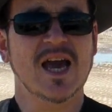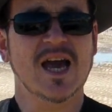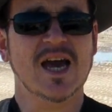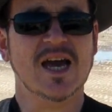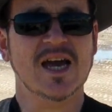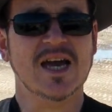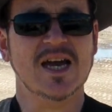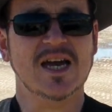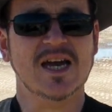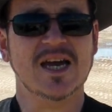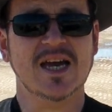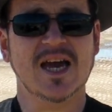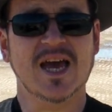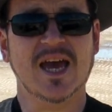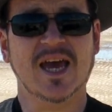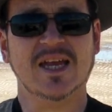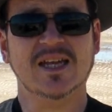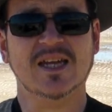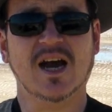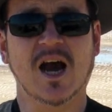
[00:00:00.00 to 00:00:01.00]
Uh,
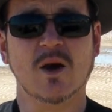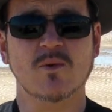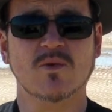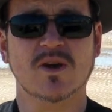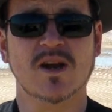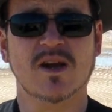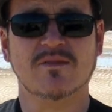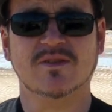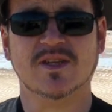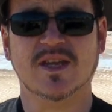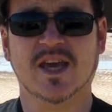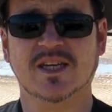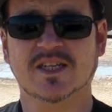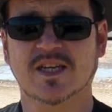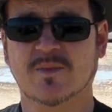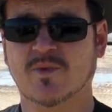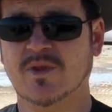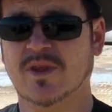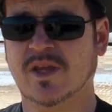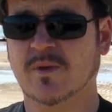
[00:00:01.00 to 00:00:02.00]
and I would love to catch
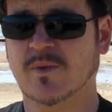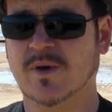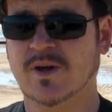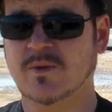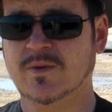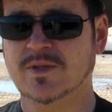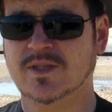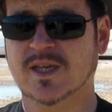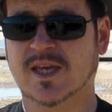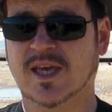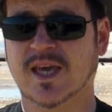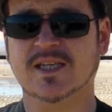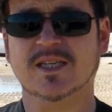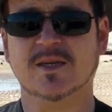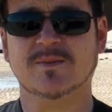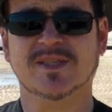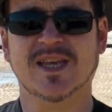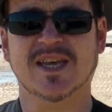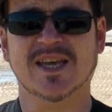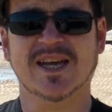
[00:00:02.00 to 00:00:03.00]
up with anyone who wants to catch
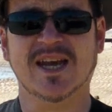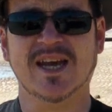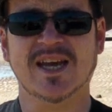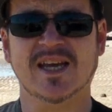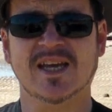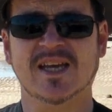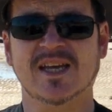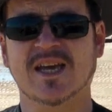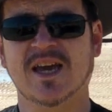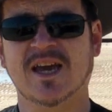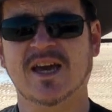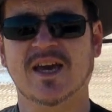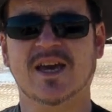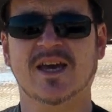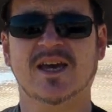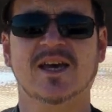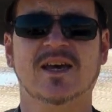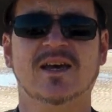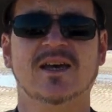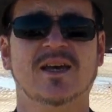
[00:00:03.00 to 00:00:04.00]
up, say g'day,
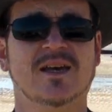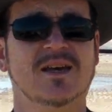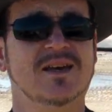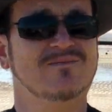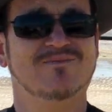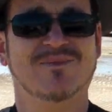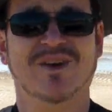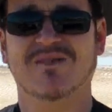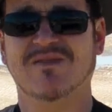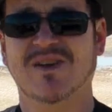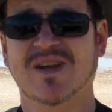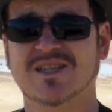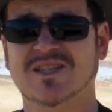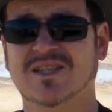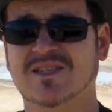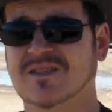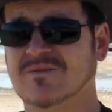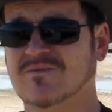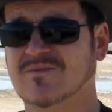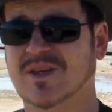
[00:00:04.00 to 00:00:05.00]
uh, have
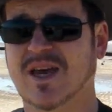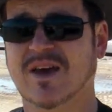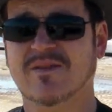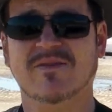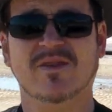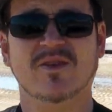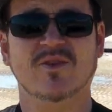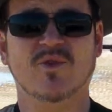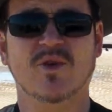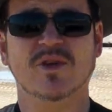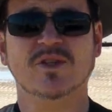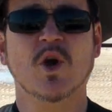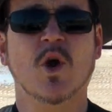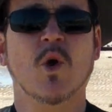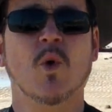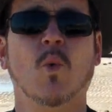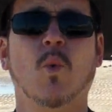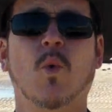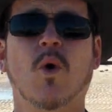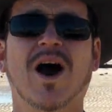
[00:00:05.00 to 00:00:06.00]
lunch, have a few drinks,
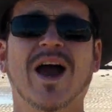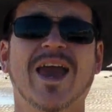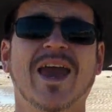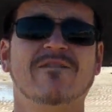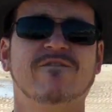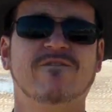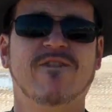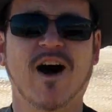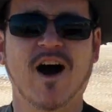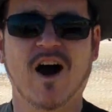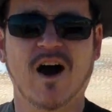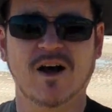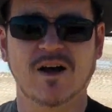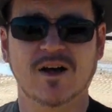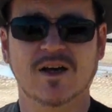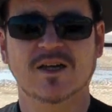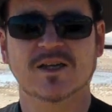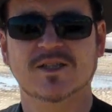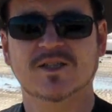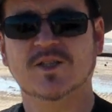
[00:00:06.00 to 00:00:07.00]
whatever.
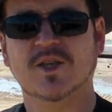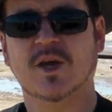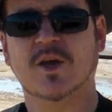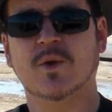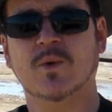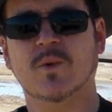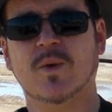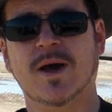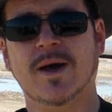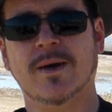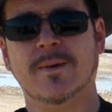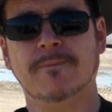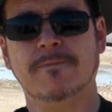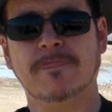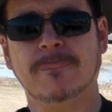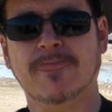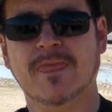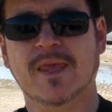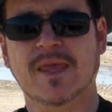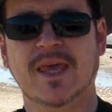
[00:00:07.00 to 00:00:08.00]
So, um,
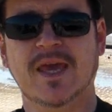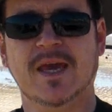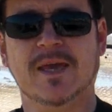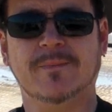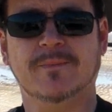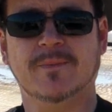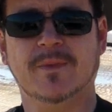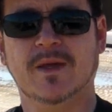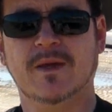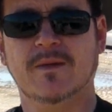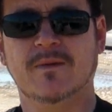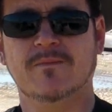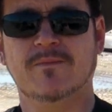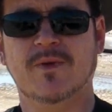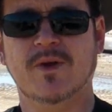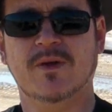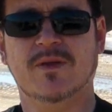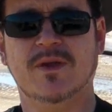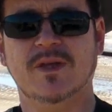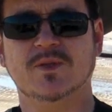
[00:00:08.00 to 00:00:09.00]
yeah,
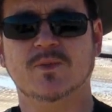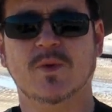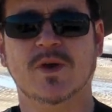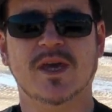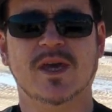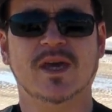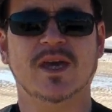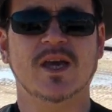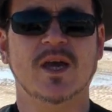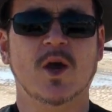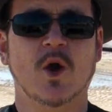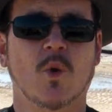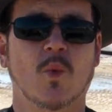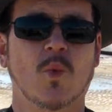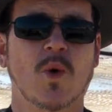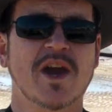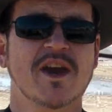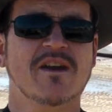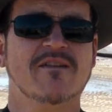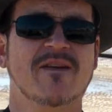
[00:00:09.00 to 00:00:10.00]
Perth this week,
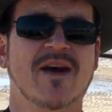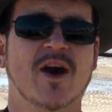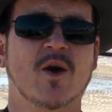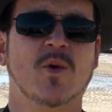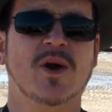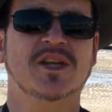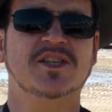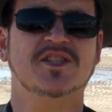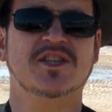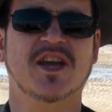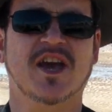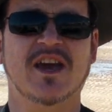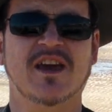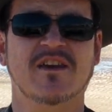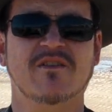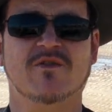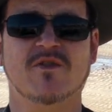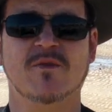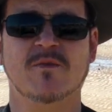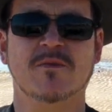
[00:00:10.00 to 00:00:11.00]
Waingafat Wednesday
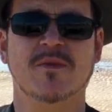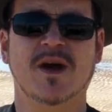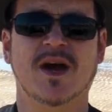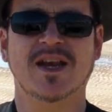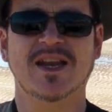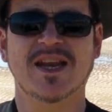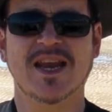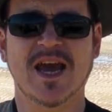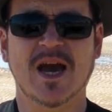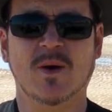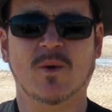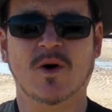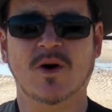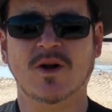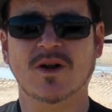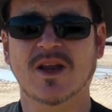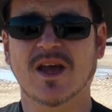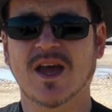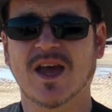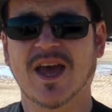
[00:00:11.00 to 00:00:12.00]
from now
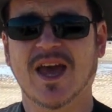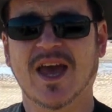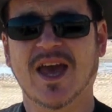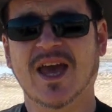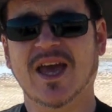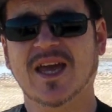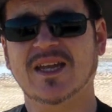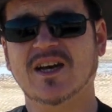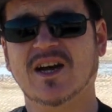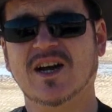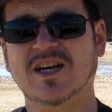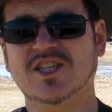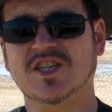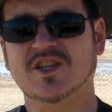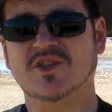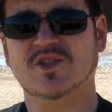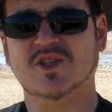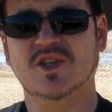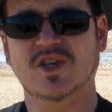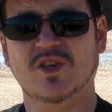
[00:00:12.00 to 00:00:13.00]
on, and I shall
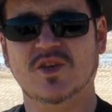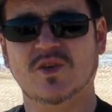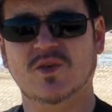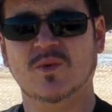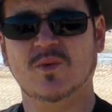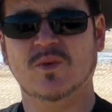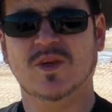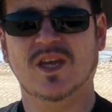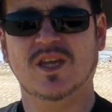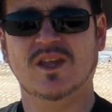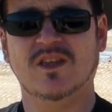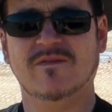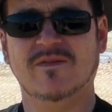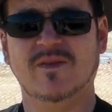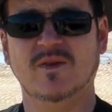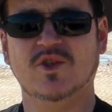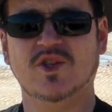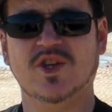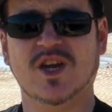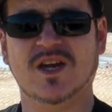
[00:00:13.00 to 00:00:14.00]
see you in
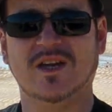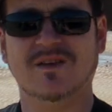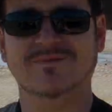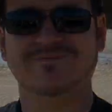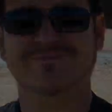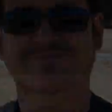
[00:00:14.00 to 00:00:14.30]
the future.